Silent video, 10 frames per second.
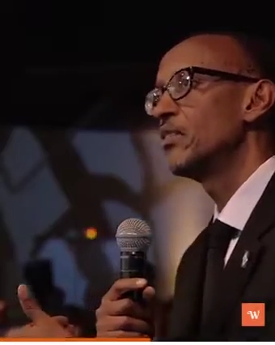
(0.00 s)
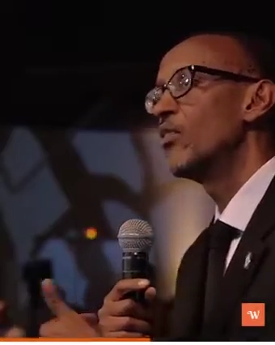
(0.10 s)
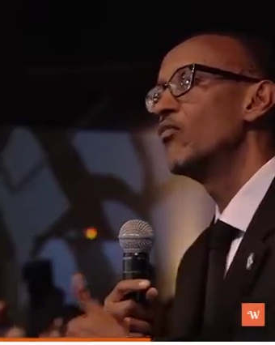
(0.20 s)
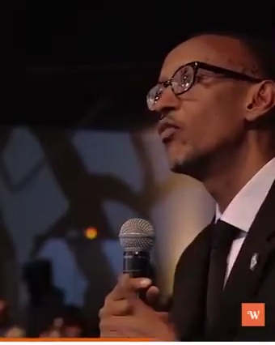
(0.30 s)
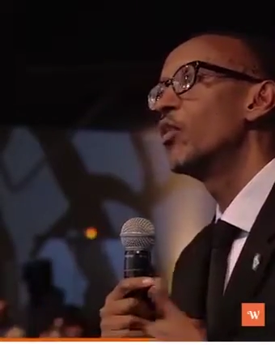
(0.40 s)

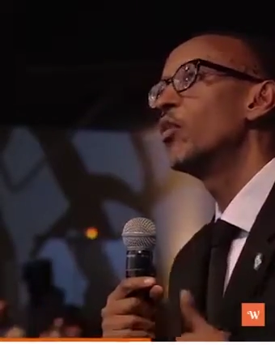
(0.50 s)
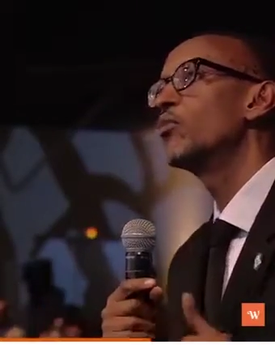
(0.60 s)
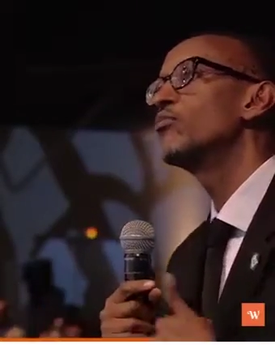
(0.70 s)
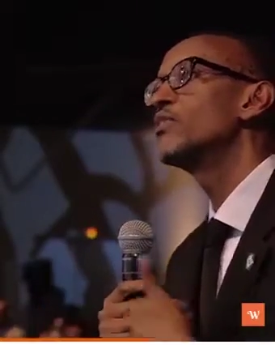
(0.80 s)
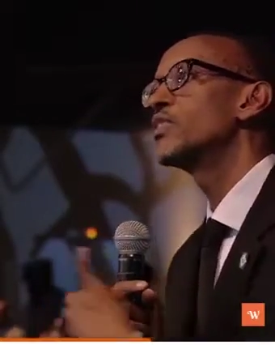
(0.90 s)
of
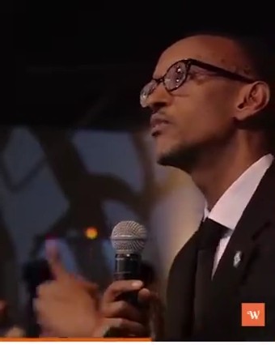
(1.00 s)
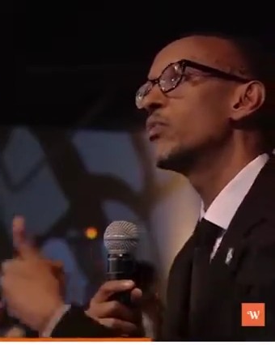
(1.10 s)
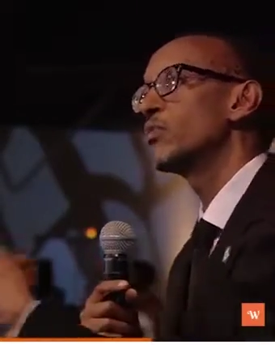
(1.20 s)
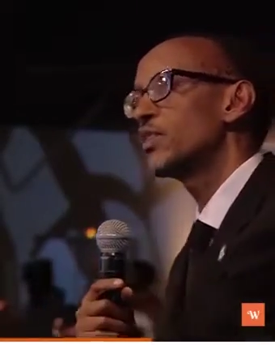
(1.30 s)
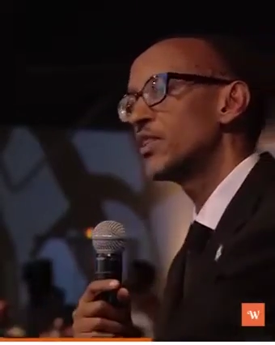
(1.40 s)
all these
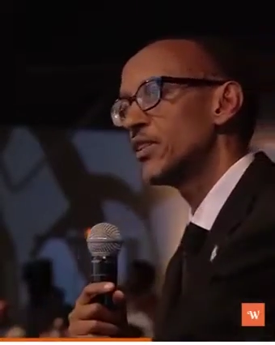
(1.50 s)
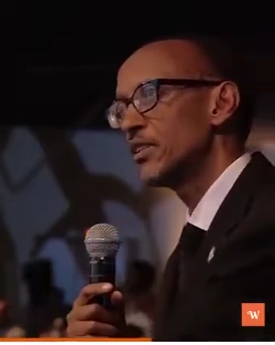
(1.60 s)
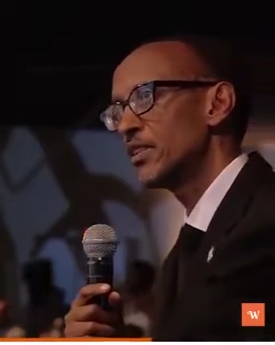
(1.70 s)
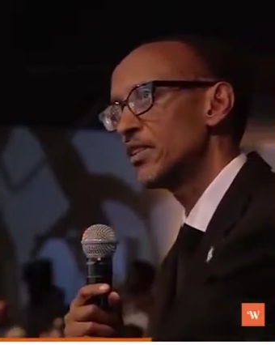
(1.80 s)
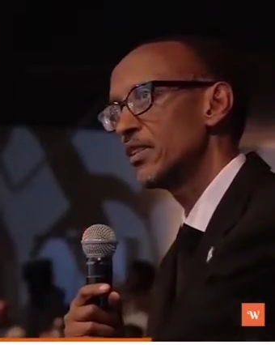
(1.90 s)

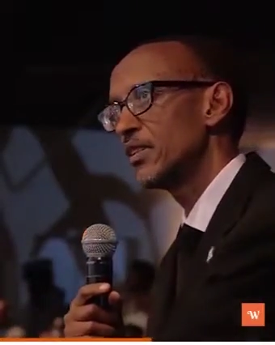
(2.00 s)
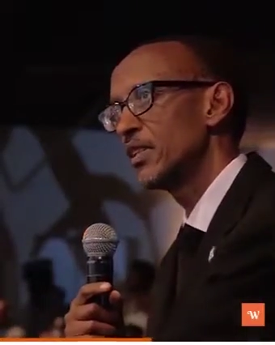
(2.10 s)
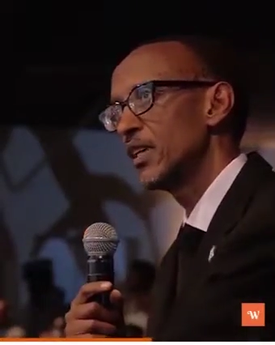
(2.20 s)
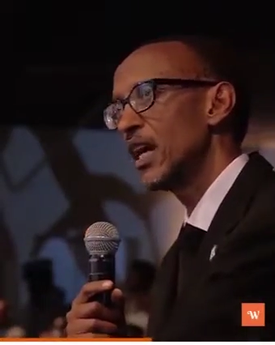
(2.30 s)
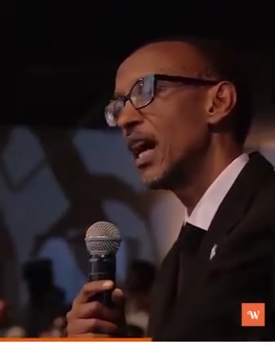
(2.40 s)
processes
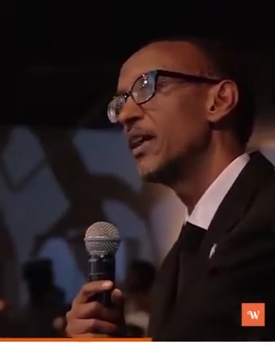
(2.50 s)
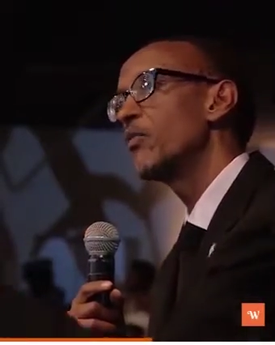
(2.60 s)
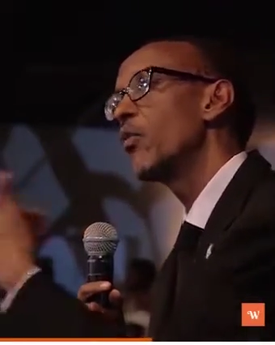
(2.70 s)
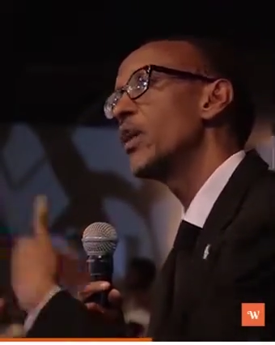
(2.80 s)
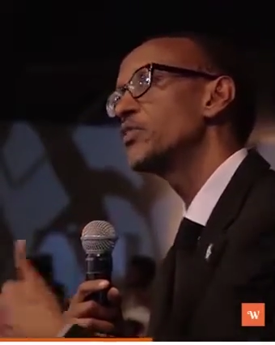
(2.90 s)

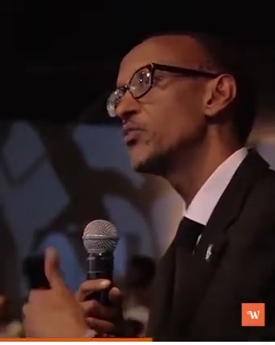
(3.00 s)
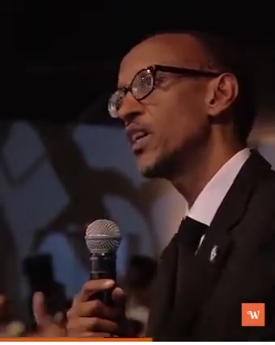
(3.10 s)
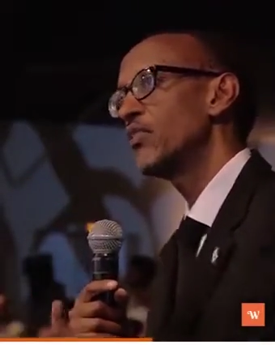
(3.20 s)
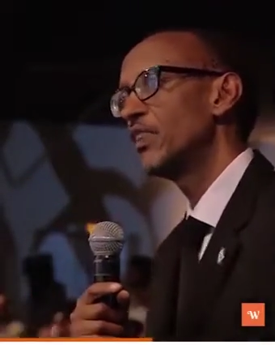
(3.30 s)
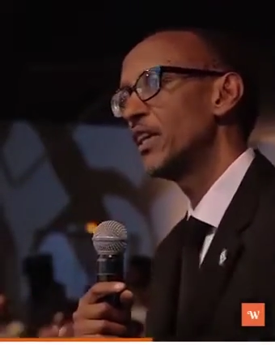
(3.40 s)
and what we
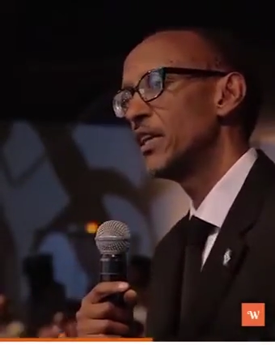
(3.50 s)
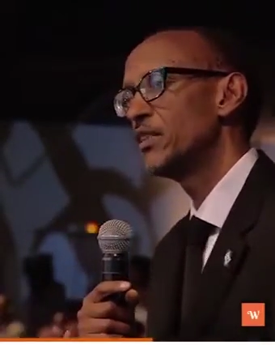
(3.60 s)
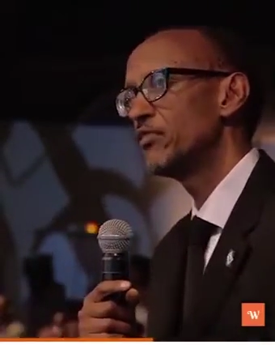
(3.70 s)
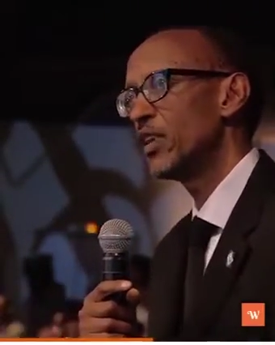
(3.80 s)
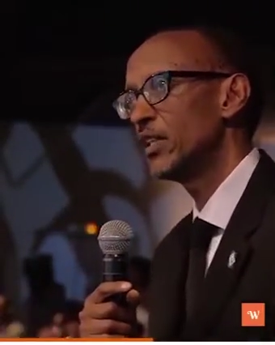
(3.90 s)
have
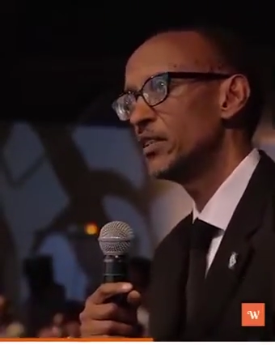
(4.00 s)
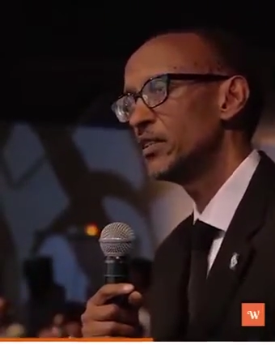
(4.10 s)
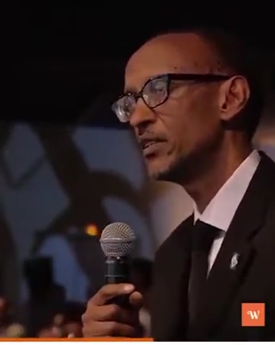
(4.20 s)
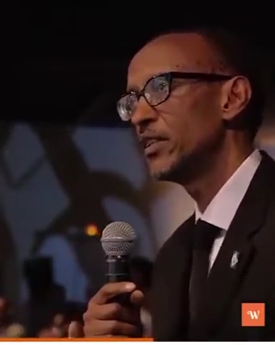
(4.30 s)
identified